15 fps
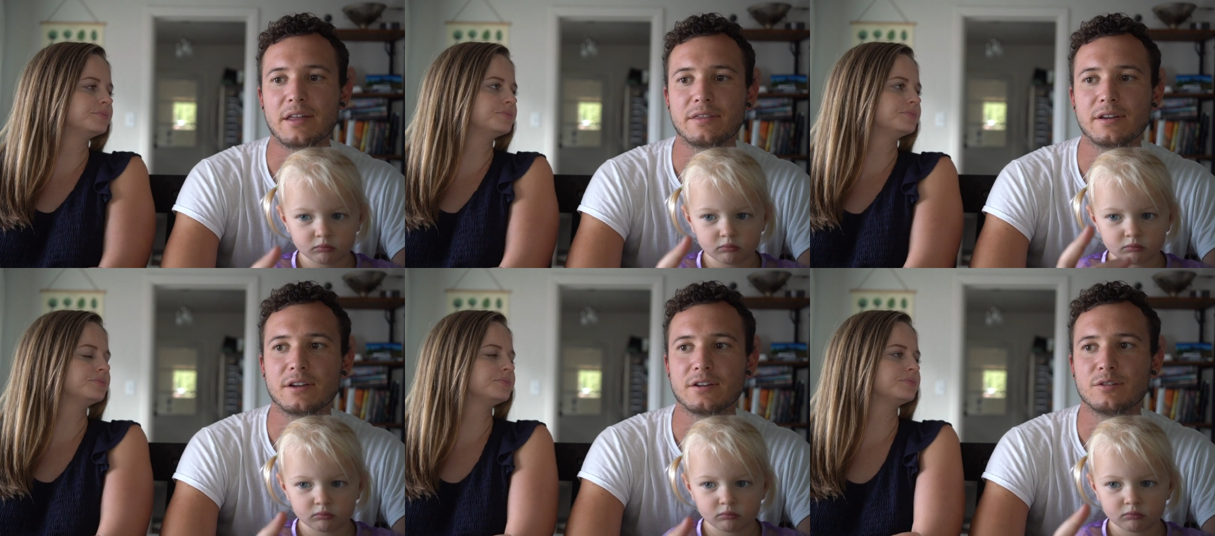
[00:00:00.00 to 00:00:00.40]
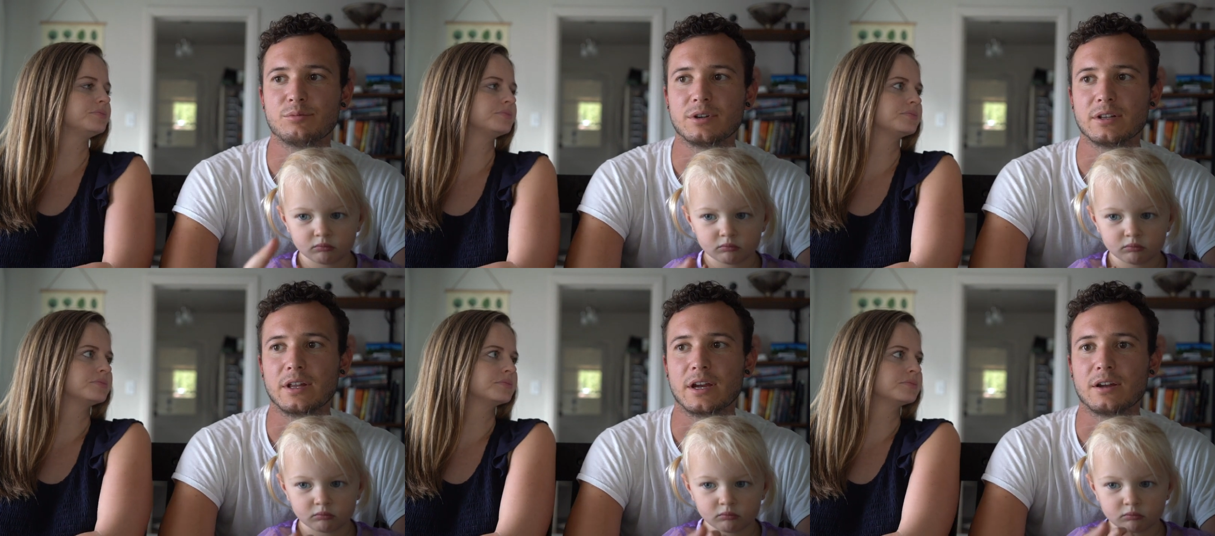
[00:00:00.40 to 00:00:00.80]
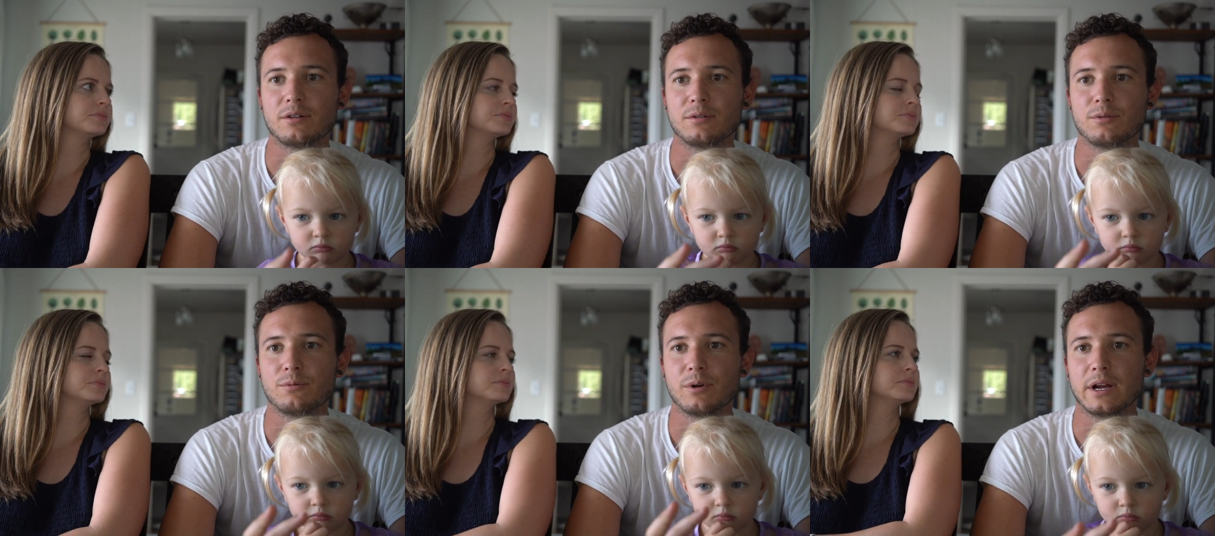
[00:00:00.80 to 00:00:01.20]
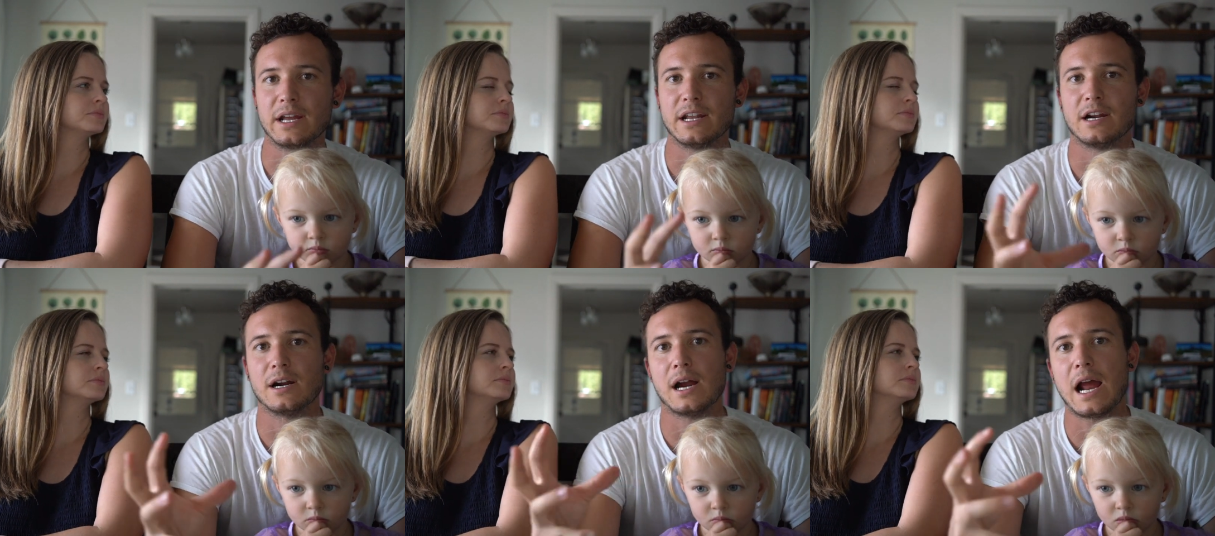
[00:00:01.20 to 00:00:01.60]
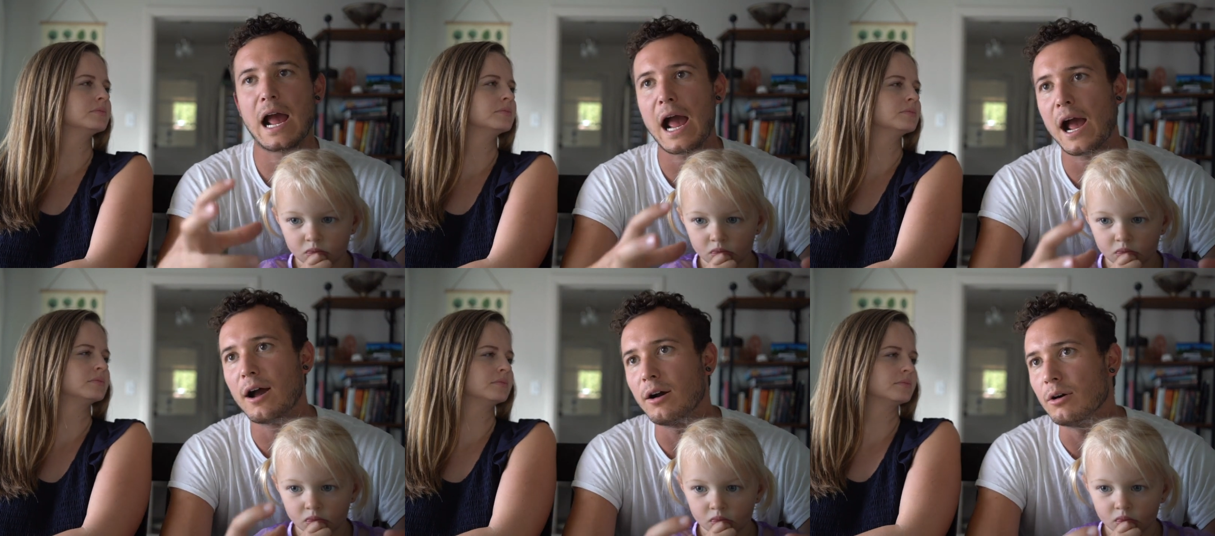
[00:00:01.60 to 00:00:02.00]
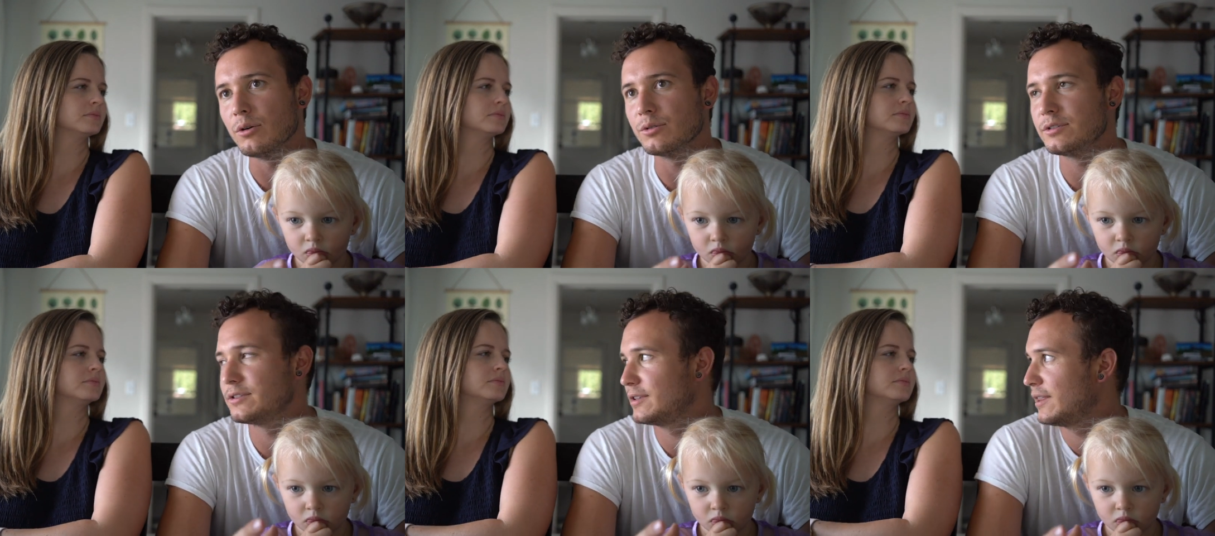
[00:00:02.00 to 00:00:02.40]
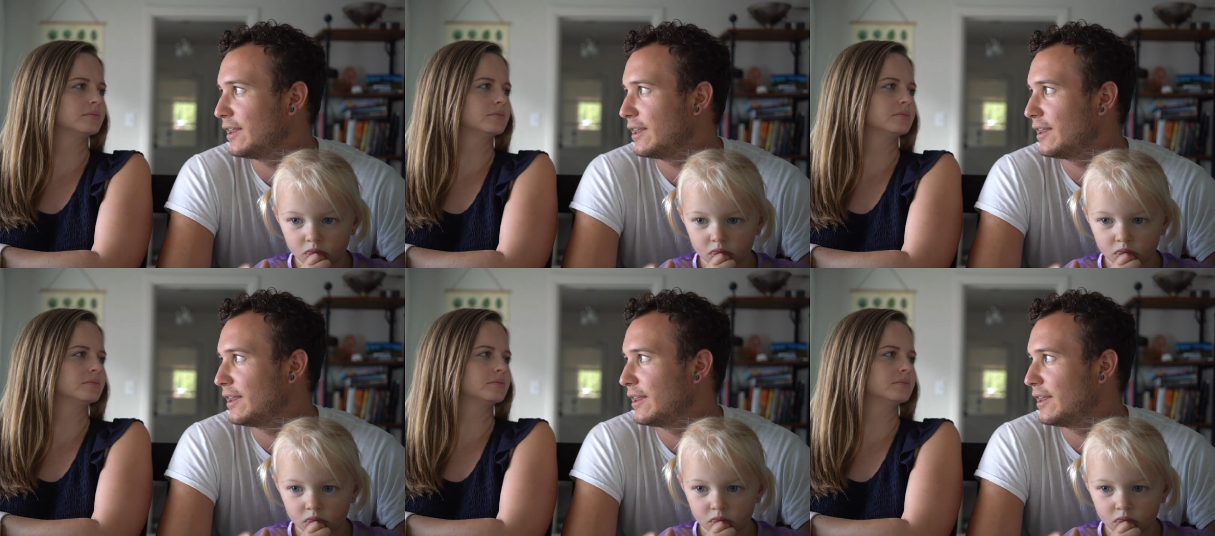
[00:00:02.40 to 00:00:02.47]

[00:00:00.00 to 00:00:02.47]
Speaker 1: I think it'll be like we're in our house,